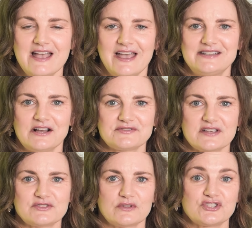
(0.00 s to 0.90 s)
It tells
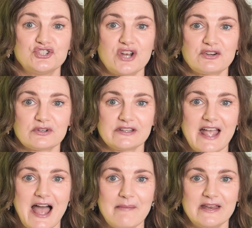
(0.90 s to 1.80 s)
us what's generally
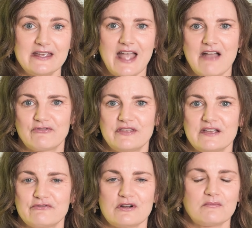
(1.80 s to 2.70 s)
happening,
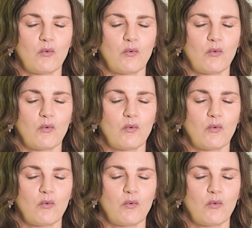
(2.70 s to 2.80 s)
everything from